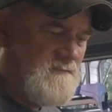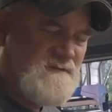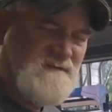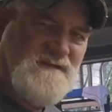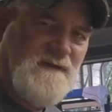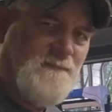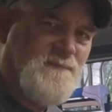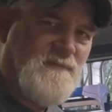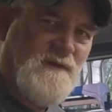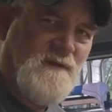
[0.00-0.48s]

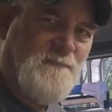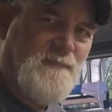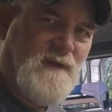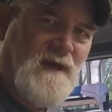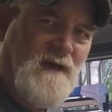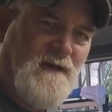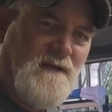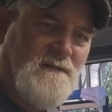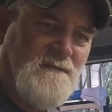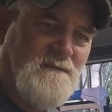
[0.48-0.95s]
Something
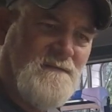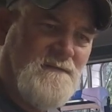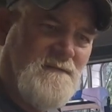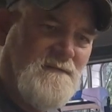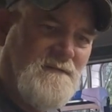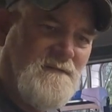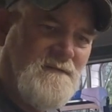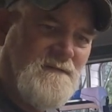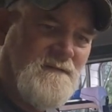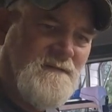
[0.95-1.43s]
about
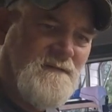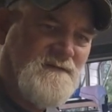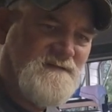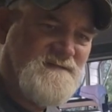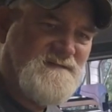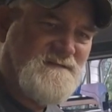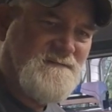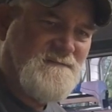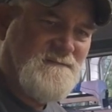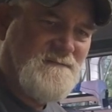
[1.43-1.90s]

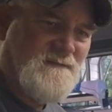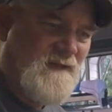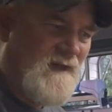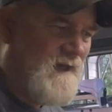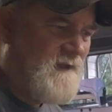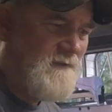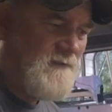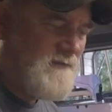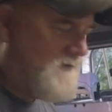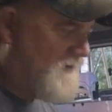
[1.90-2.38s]

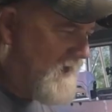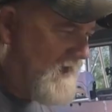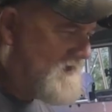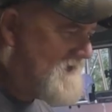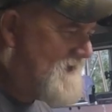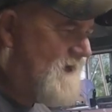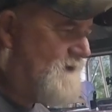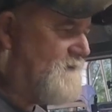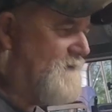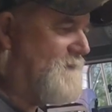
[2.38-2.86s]
I don't know. I
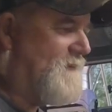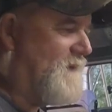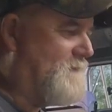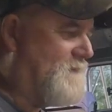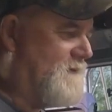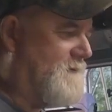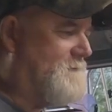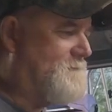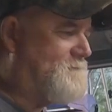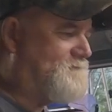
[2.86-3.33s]
can't remember.
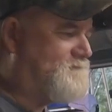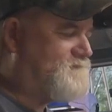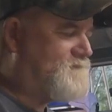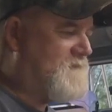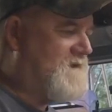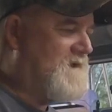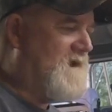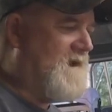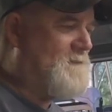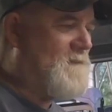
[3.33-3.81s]

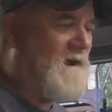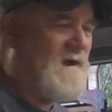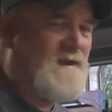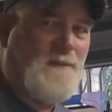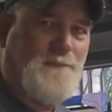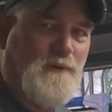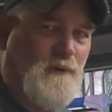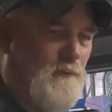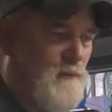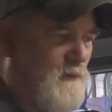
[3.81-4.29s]
I'm not
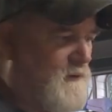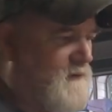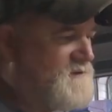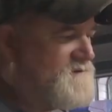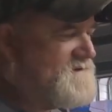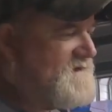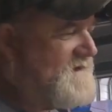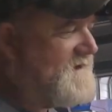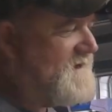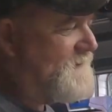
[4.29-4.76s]
going to put
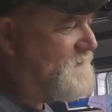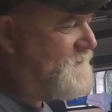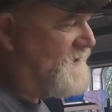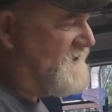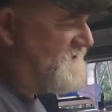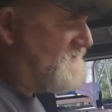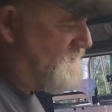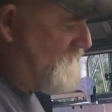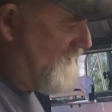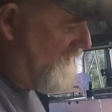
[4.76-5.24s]
words in
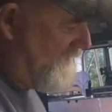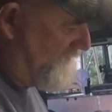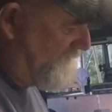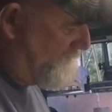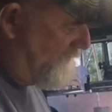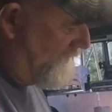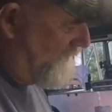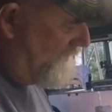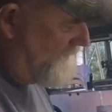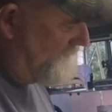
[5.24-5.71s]
anybody's
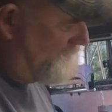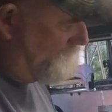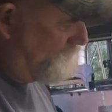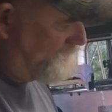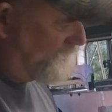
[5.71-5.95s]
mouth. But